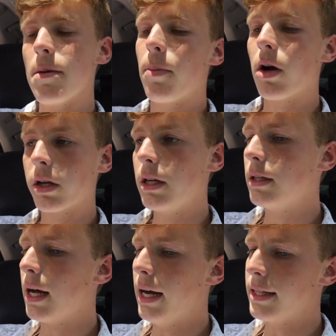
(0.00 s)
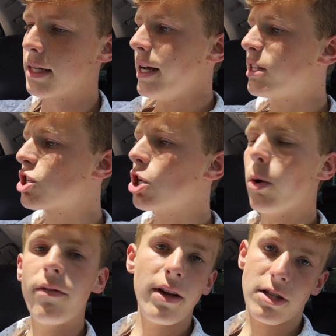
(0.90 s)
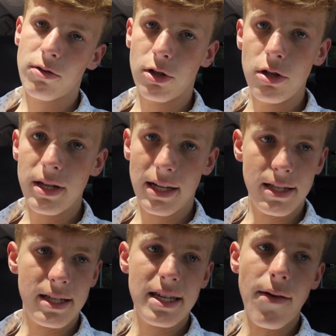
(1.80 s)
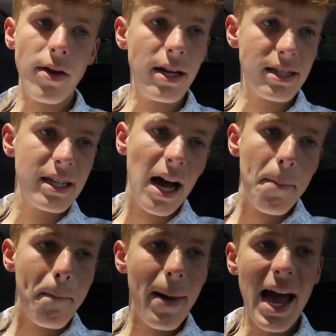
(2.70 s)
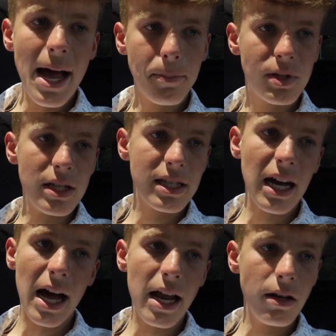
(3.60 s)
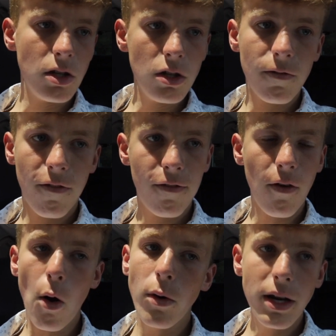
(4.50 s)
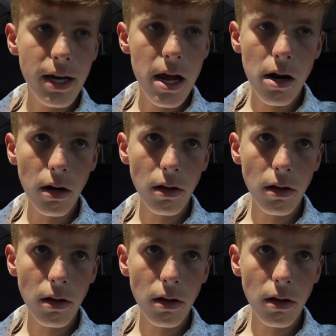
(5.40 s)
parking lines. It's so advanced for a 2007. It's got maps, it's got phone in here,